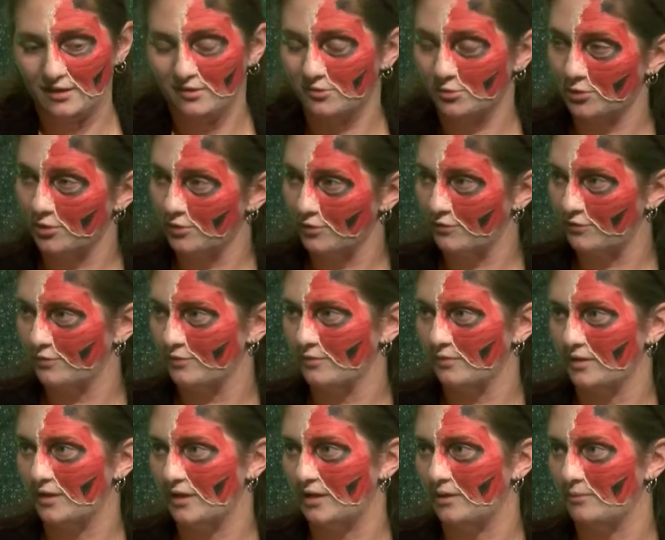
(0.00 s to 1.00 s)
sort of
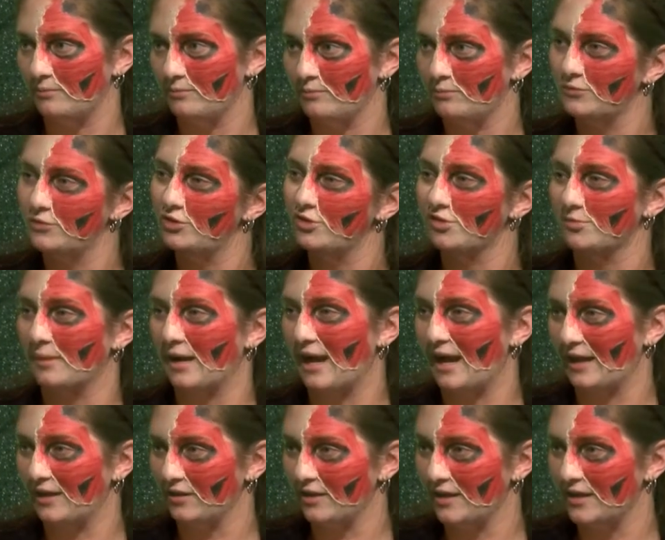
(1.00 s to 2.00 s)
um, do some
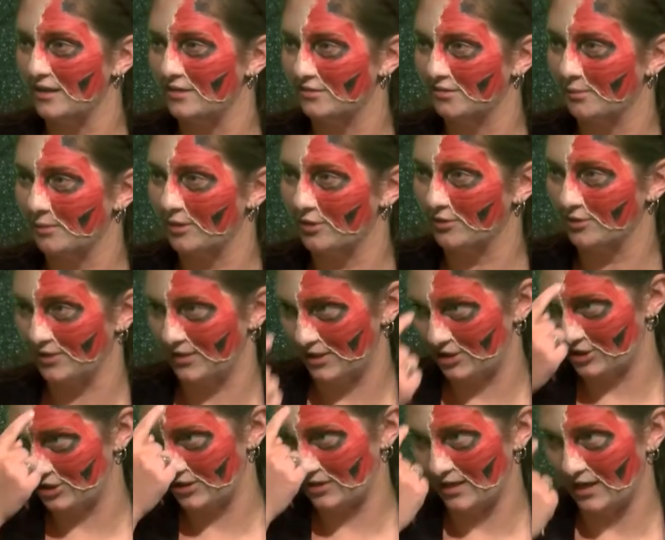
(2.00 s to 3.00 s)
highlight and some
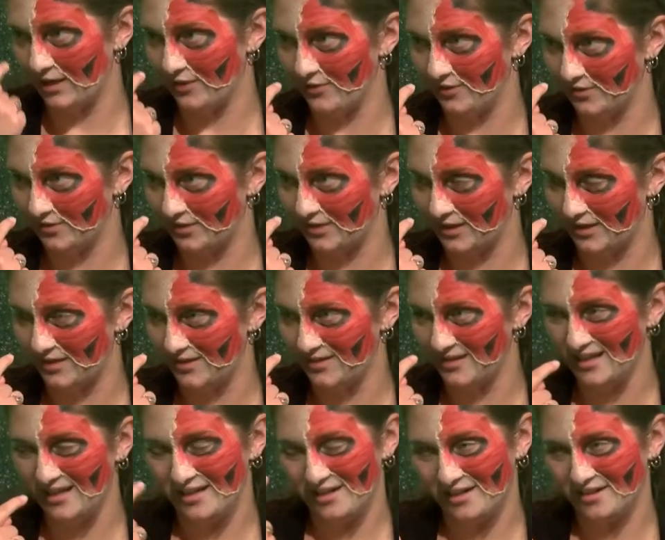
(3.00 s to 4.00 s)
irritation on the skin
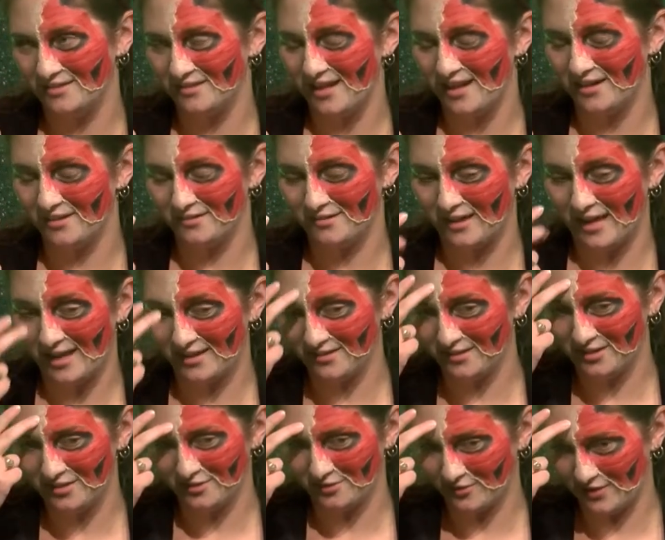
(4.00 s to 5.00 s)
because as, as
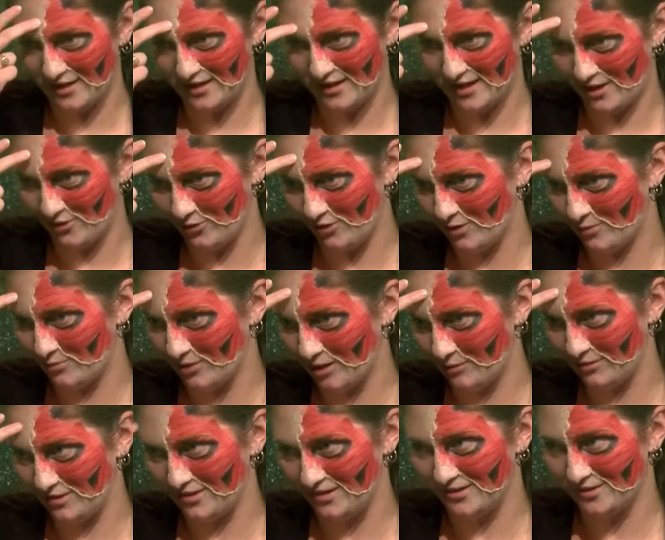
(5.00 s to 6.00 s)
it is right now, you can
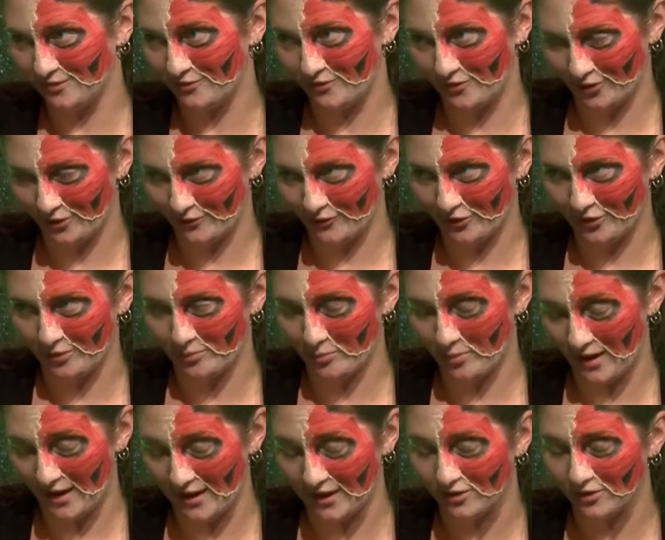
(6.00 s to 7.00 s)
probably see it's a very, very
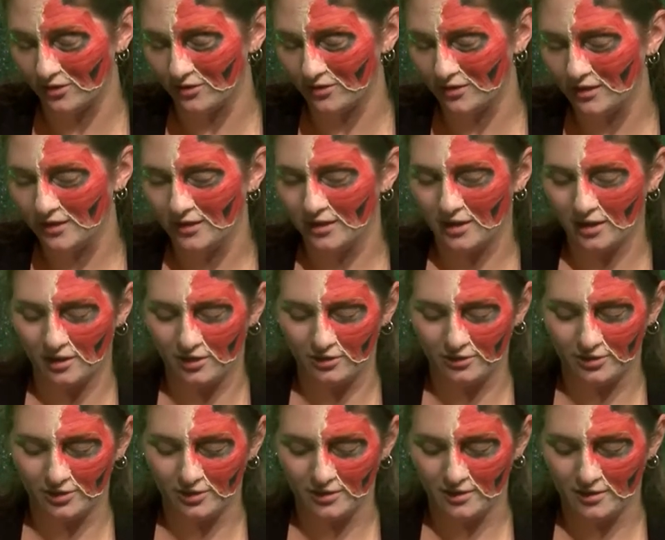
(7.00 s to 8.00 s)
pale
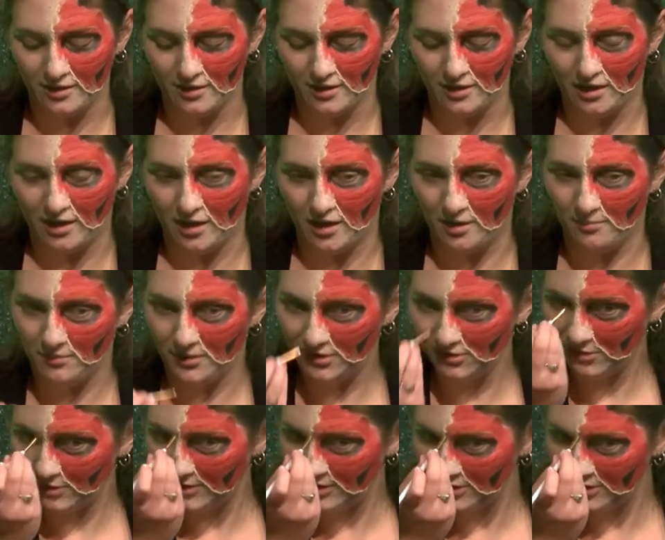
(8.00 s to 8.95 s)
color. Um, and so I